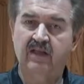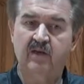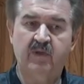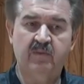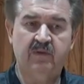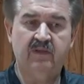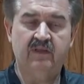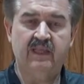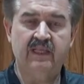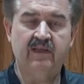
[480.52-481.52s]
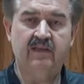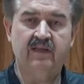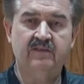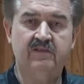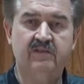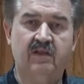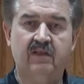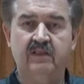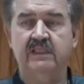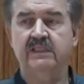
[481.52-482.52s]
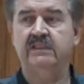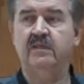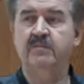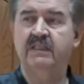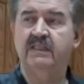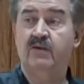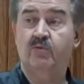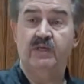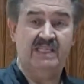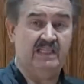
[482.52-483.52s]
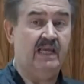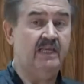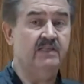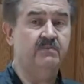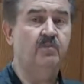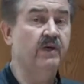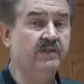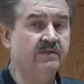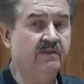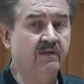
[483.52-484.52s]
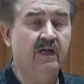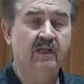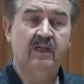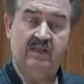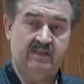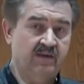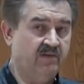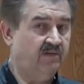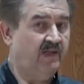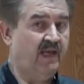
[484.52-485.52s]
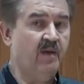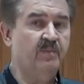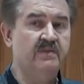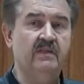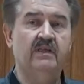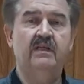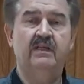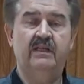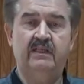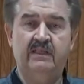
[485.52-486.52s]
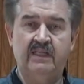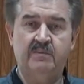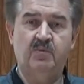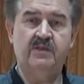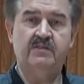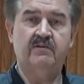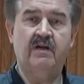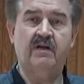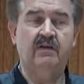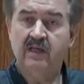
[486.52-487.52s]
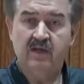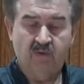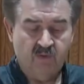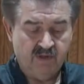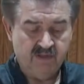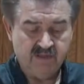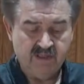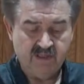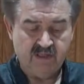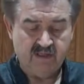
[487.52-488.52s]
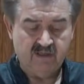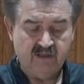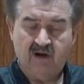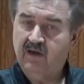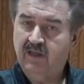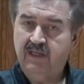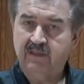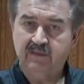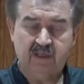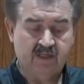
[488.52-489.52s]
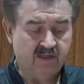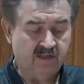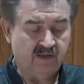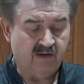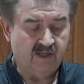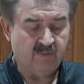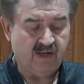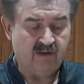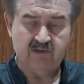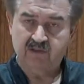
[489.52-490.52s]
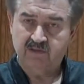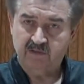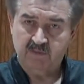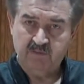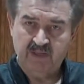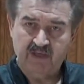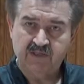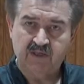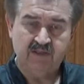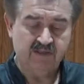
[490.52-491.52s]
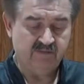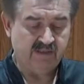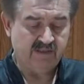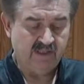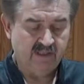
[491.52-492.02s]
lot of people think that salt is something that retains moisture. It's actually the opposite. It takes moisture out. We're using garlic powder, bigger chunks of it,